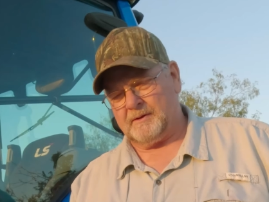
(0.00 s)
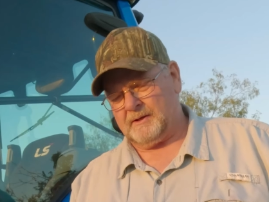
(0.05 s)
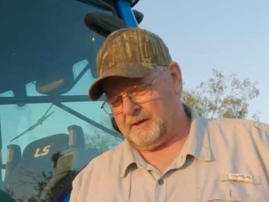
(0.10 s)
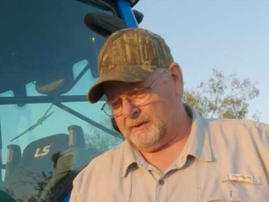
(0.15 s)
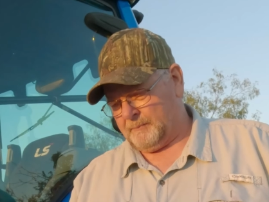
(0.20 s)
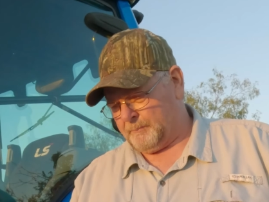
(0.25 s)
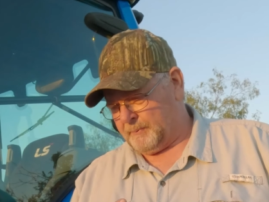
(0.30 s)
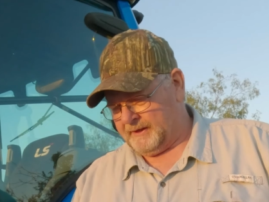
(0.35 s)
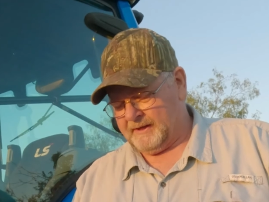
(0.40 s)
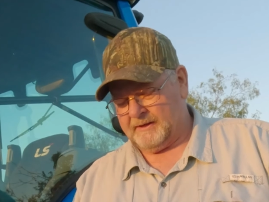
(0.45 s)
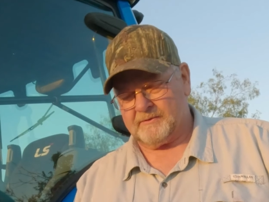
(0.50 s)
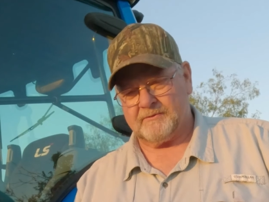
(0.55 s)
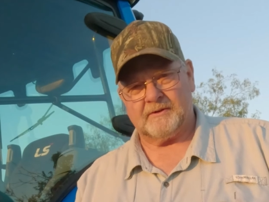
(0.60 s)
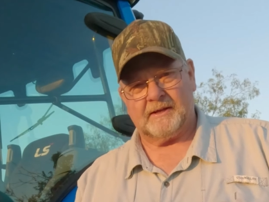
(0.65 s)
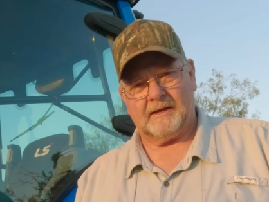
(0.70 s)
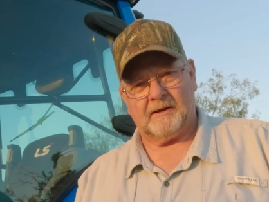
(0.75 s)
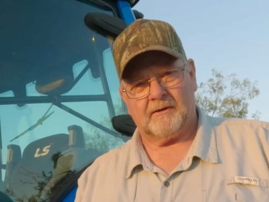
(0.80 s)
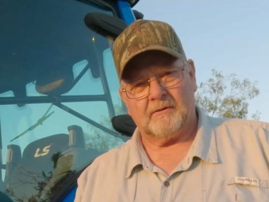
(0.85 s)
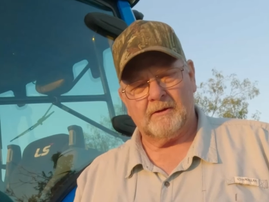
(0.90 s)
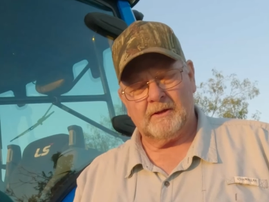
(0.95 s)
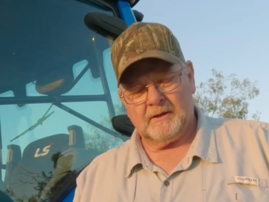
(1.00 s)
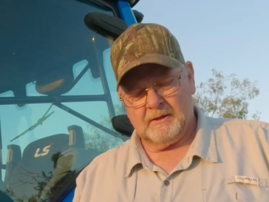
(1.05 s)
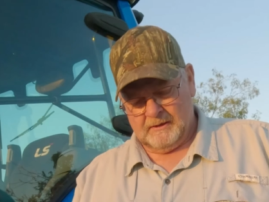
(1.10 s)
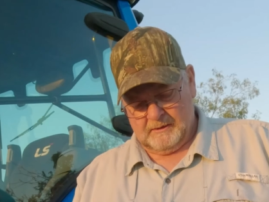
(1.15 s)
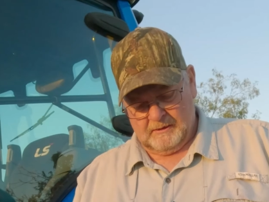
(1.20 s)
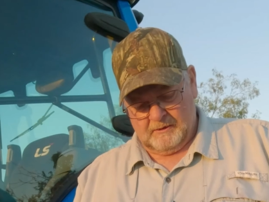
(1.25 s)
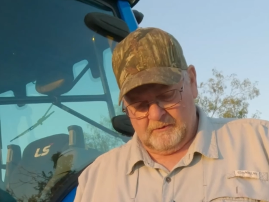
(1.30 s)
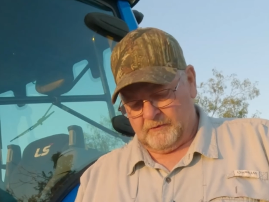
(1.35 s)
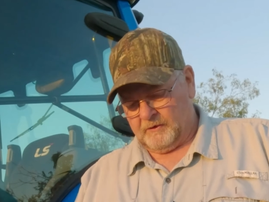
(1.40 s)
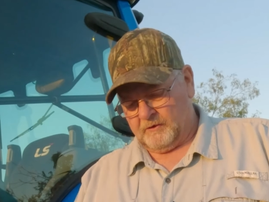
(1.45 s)
uh, plants now.
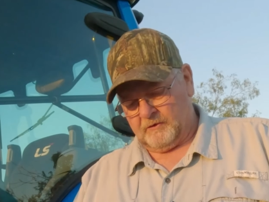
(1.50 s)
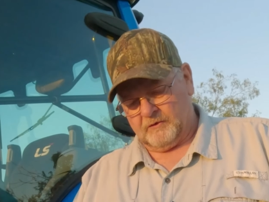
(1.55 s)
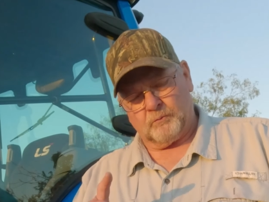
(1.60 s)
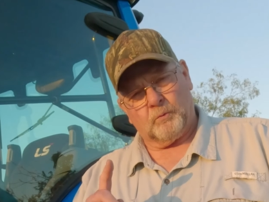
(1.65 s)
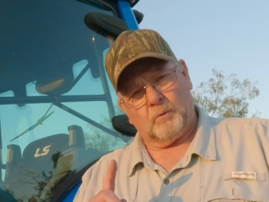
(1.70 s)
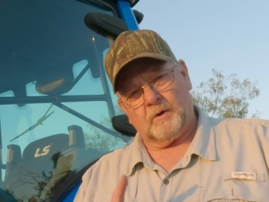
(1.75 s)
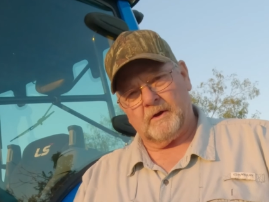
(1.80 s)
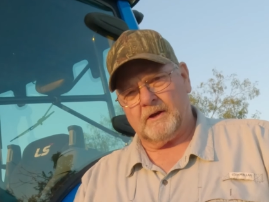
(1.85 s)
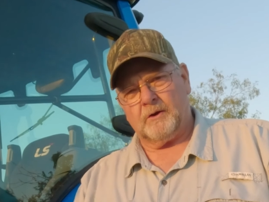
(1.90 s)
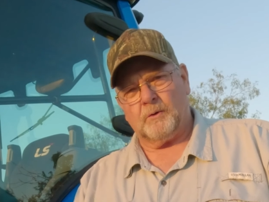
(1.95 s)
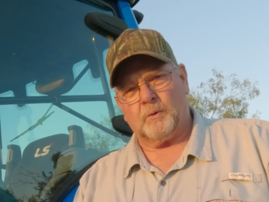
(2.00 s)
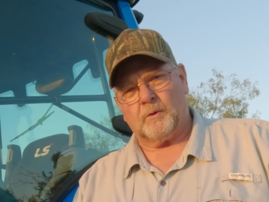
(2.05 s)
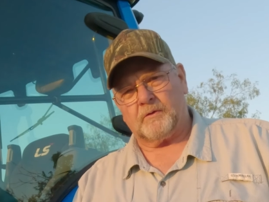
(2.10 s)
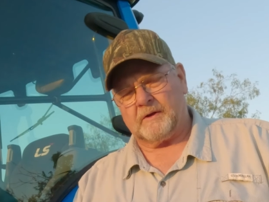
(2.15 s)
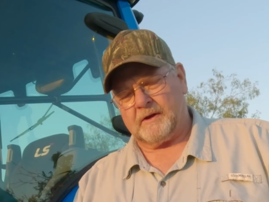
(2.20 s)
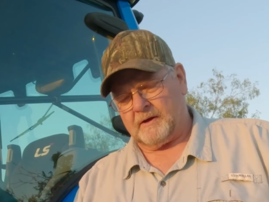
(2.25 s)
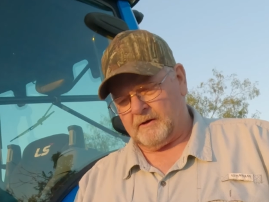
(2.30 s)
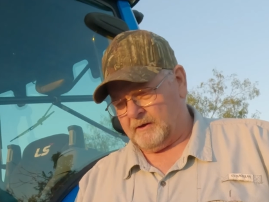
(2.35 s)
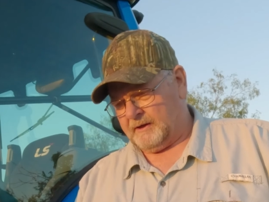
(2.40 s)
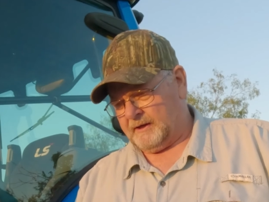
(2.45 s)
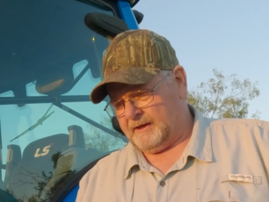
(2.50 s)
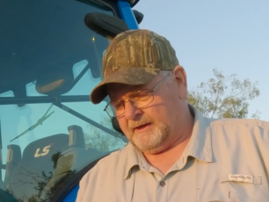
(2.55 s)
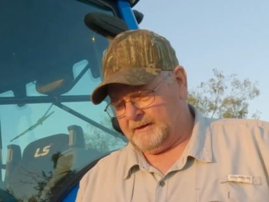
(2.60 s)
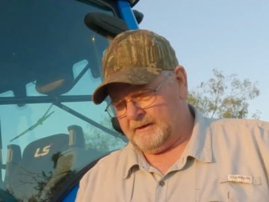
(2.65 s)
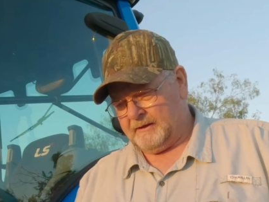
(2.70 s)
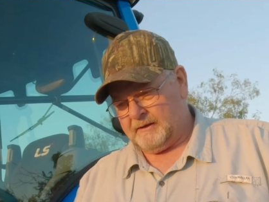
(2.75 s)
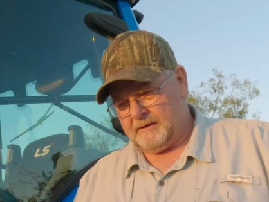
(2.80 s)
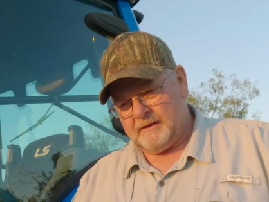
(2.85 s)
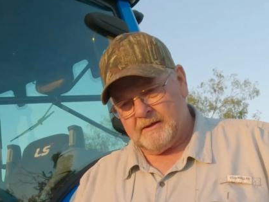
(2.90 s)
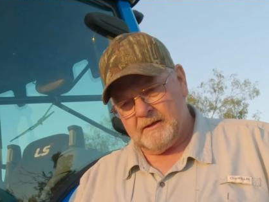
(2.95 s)
There is one in North
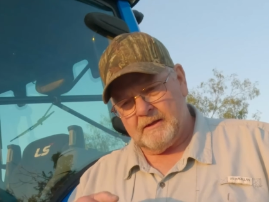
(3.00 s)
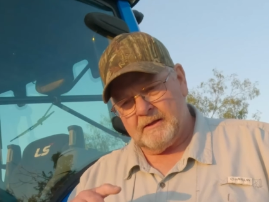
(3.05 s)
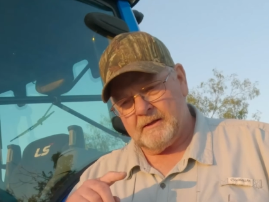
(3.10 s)
Carolina.